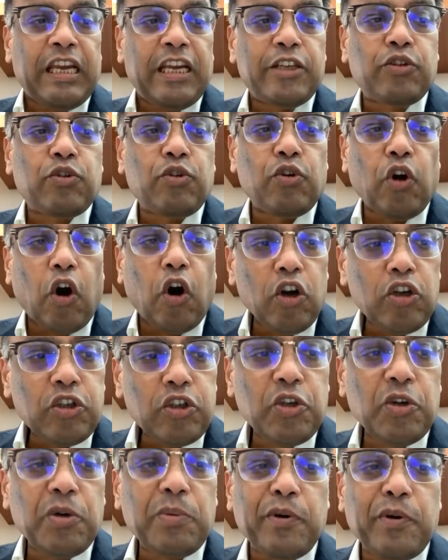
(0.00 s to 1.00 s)
It could
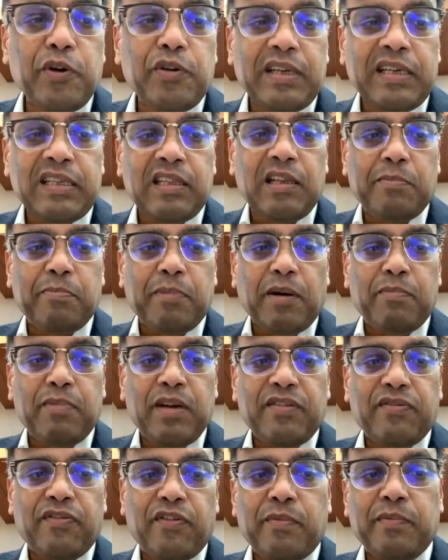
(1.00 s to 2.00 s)
also protect the
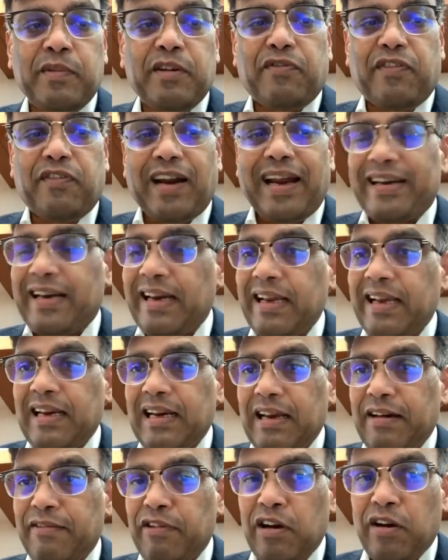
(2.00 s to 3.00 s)
public from the frightening
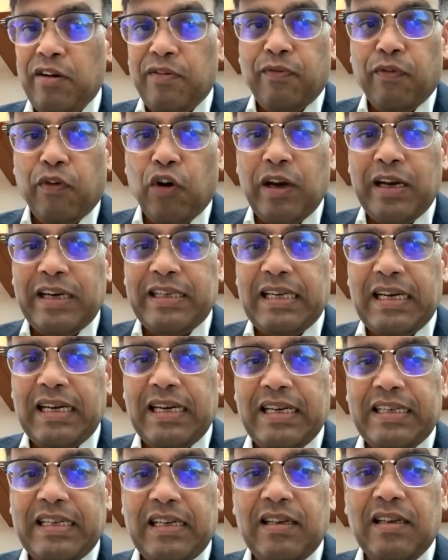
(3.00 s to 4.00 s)
level of
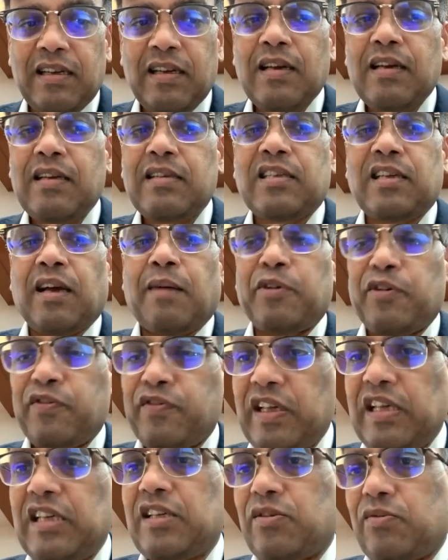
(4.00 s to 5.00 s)
volatility some
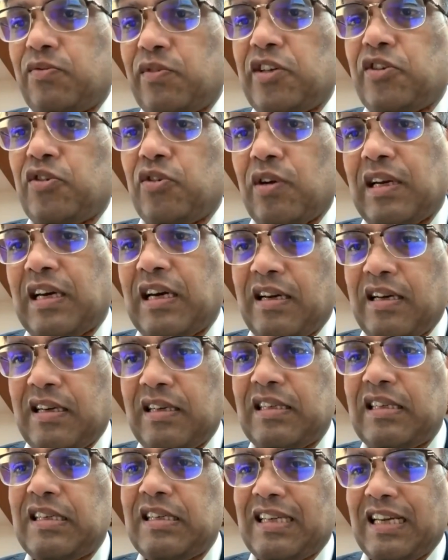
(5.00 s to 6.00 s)
of these virtual
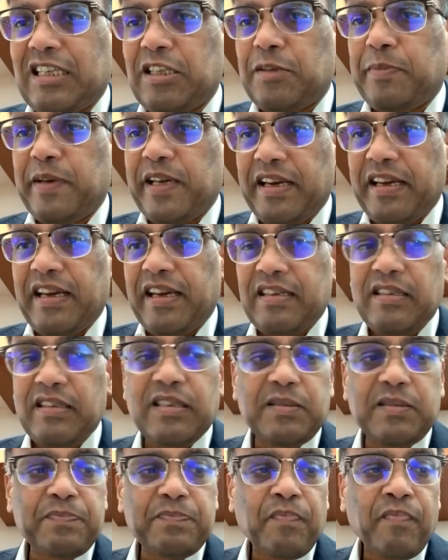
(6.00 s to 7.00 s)
currencies experience.
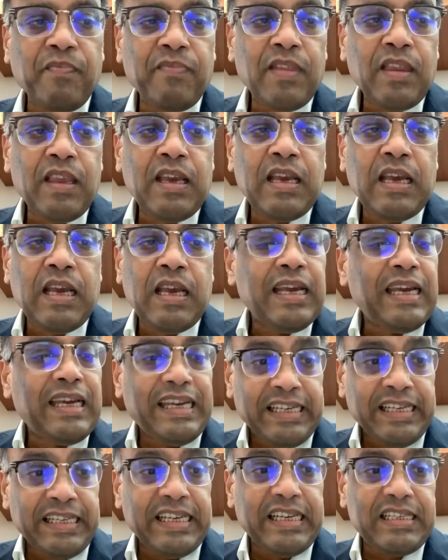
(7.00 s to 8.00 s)

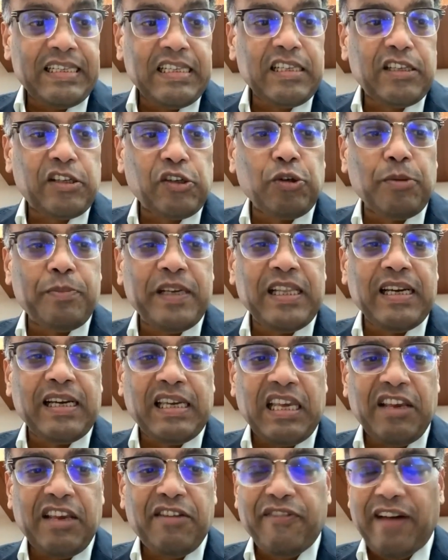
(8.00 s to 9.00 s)
Indeed, this could be the
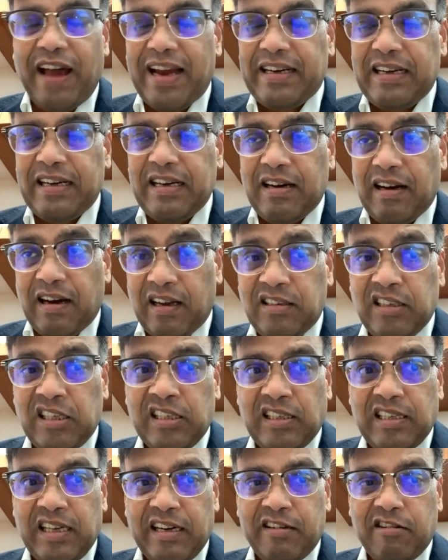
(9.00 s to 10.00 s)
key factor
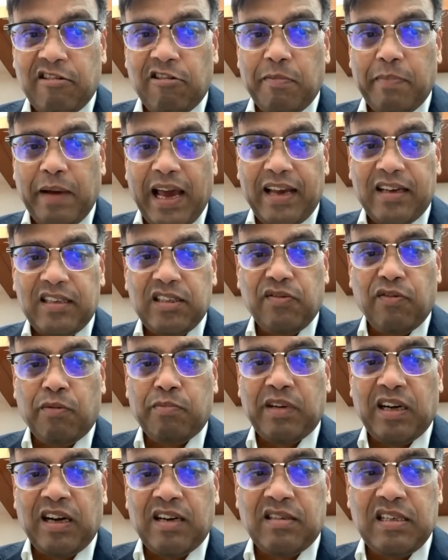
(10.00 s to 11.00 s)
nudging central banks
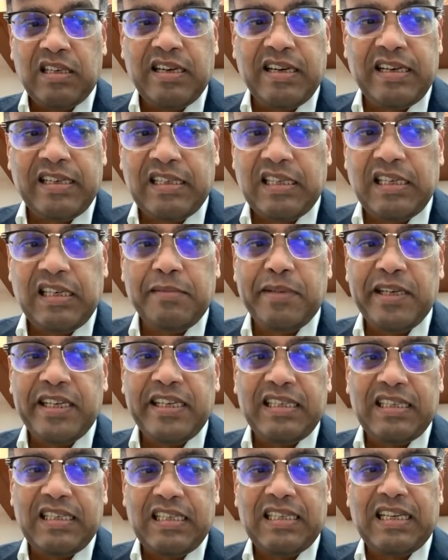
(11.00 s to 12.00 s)
from considering
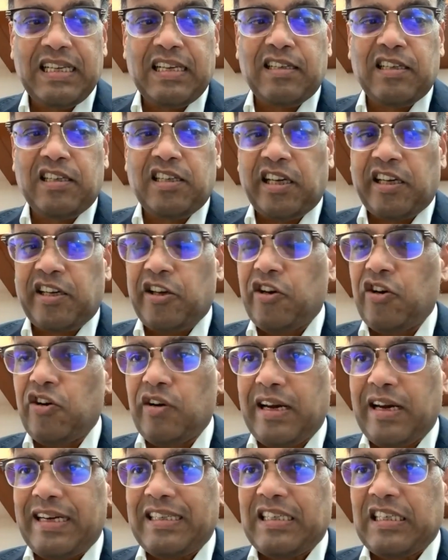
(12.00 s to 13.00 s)
CBDCs as a
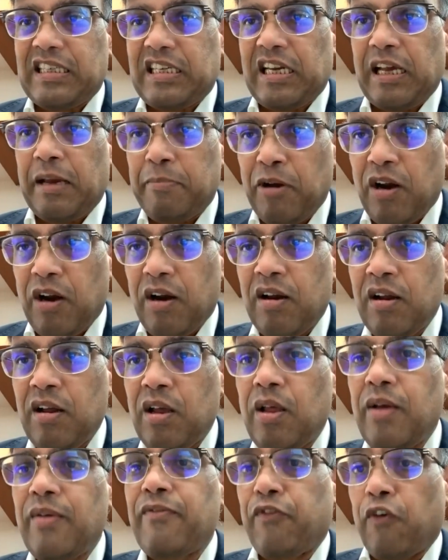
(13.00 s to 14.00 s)
secure and stable
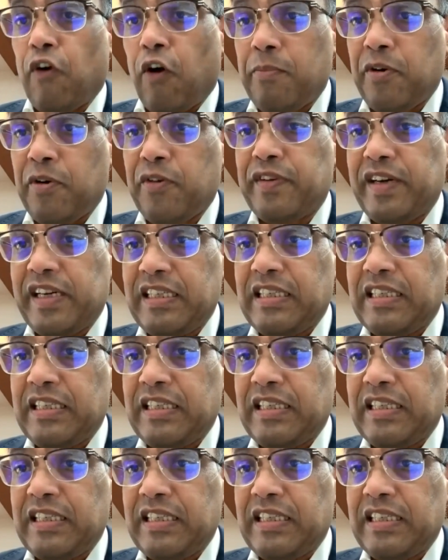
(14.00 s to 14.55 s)
form of